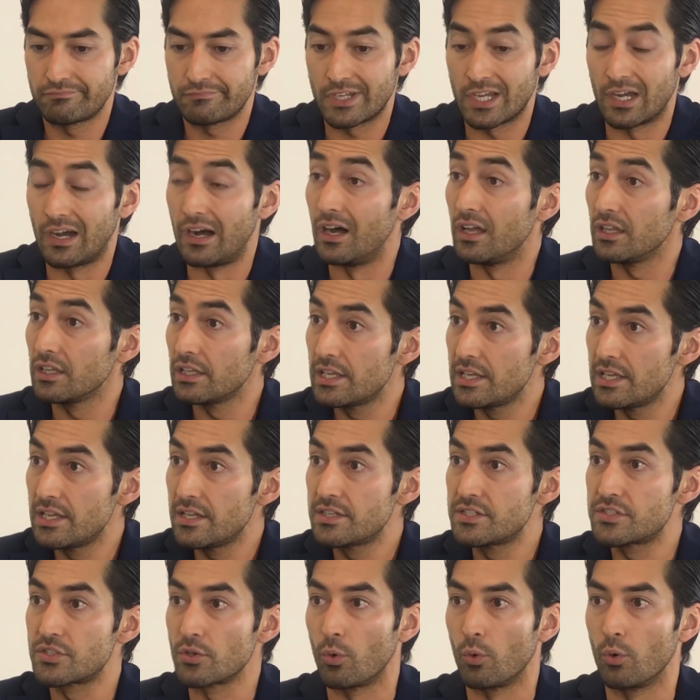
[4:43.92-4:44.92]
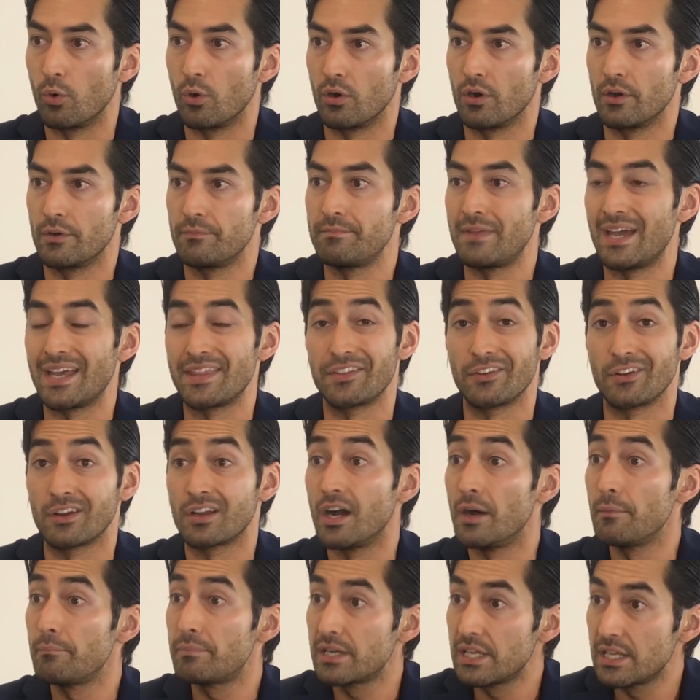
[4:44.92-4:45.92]
colleagues or at their
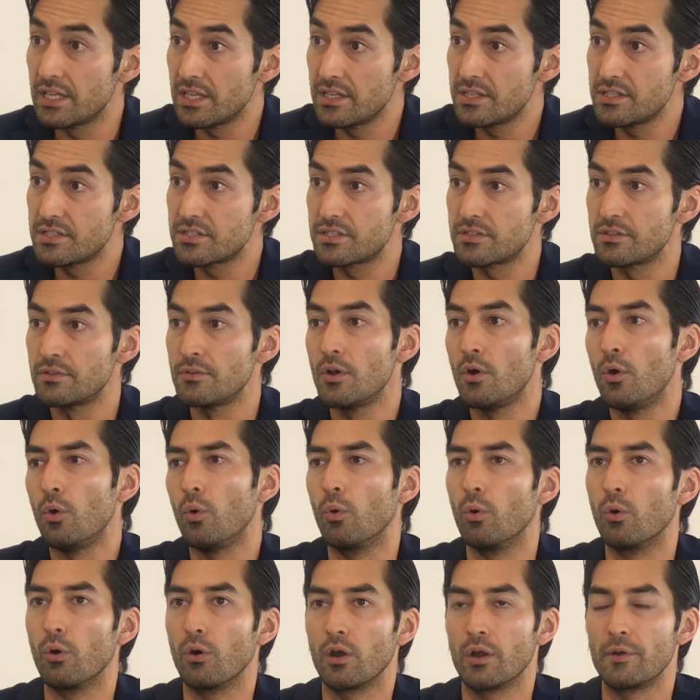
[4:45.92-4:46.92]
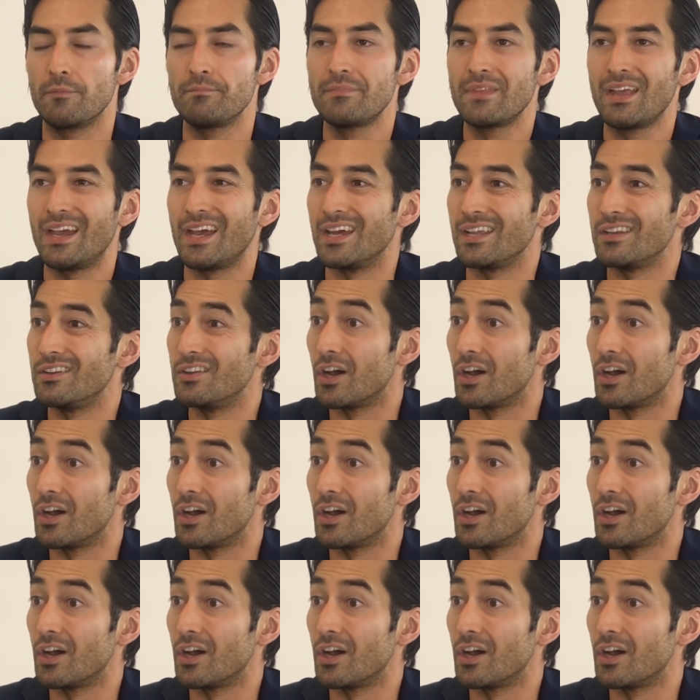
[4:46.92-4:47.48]
companies or at